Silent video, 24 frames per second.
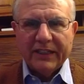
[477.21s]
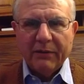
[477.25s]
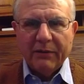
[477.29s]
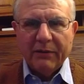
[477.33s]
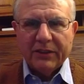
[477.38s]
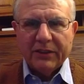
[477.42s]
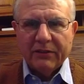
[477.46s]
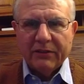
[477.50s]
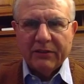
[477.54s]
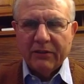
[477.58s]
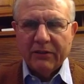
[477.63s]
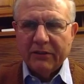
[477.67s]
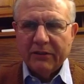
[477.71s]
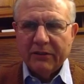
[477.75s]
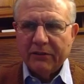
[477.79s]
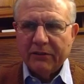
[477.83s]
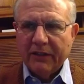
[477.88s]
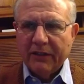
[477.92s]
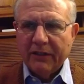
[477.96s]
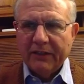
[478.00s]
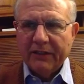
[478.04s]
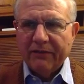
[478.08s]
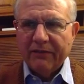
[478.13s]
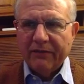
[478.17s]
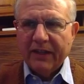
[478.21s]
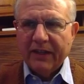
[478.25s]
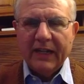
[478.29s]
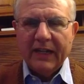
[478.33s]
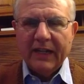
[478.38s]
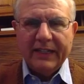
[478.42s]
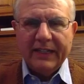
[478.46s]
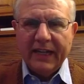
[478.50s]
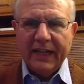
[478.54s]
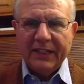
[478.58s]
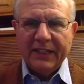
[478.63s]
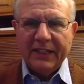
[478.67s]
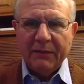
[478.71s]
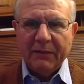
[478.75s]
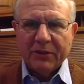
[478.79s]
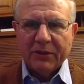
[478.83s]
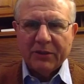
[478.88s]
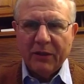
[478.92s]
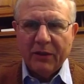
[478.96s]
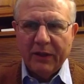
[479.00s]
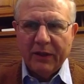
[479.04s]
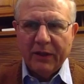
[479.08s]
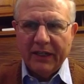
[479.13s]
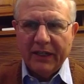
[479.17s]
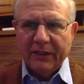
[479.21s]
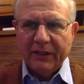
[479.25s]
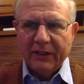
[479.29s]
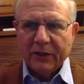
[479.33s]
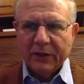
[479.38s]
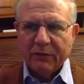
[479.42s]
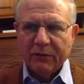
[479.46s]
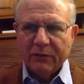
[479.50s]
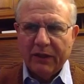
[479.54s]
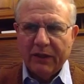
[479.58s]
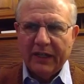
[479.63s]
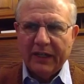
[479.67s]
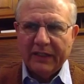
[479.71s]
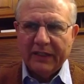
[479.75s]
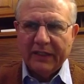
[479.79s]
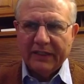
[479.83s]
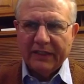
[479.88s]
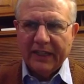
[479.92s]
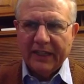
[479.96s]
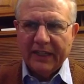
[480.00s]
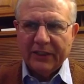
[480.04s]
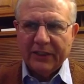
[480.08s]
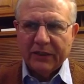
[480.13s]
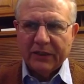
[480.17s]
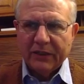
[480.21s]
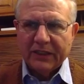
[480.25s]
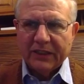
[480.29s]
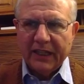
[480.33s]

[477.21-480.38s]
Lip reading: And I was trying to contact him, so I went onto a